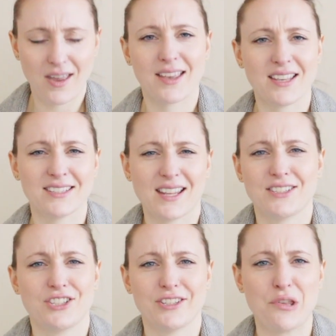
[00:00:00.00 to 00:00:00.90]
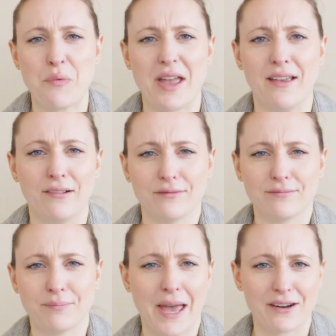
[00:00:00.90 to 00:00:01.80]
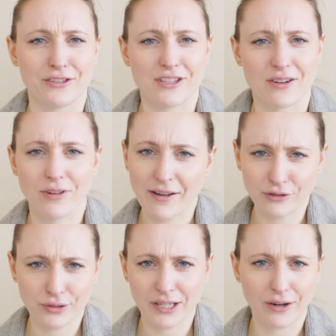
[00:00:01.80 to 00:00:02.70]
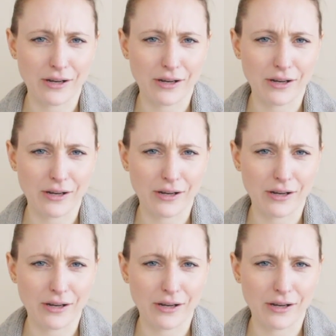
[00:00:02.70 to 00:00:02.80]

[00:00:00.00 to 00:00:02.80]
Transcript: I guess that's just the way patterns on Ravelry